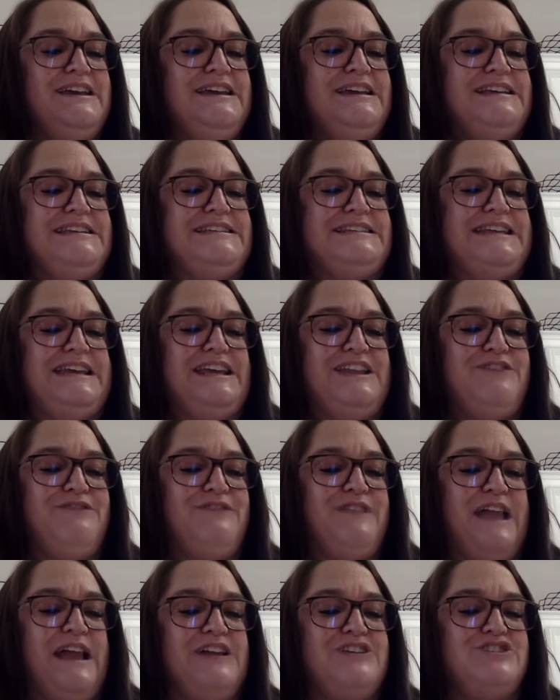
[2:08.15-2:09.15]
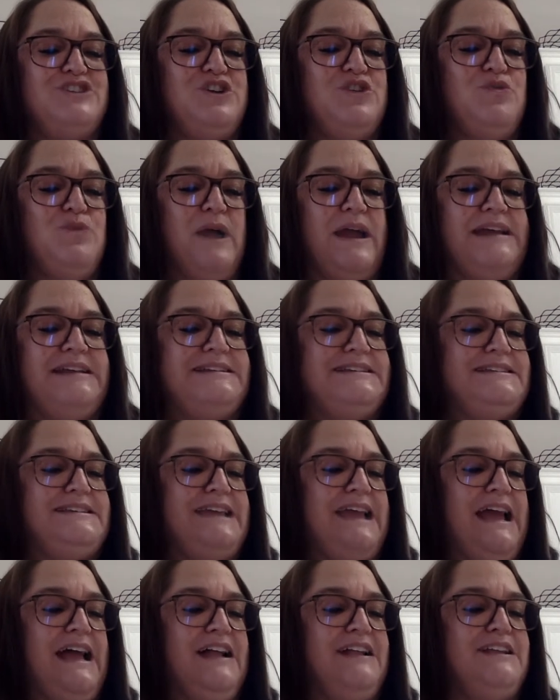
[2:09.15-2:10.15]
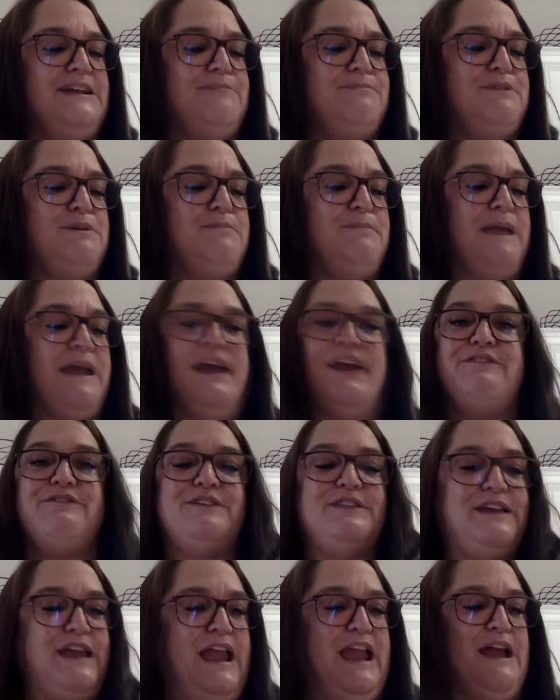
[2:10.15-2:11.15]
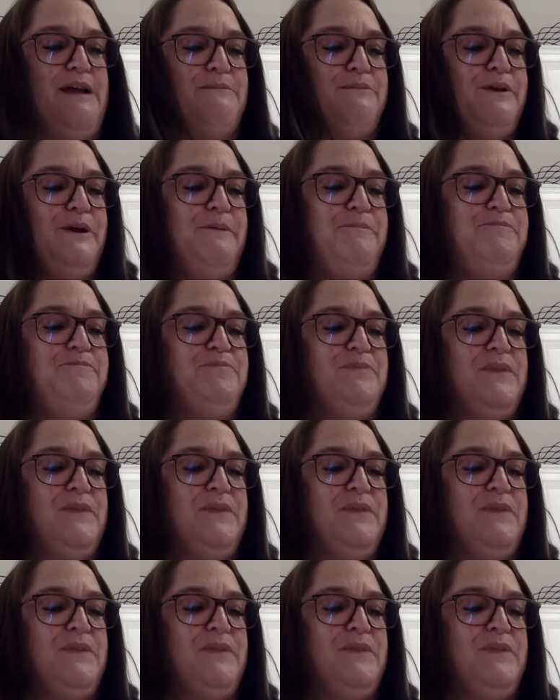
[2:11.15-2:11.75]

his teeth flashing white as he held up the bag for the camera.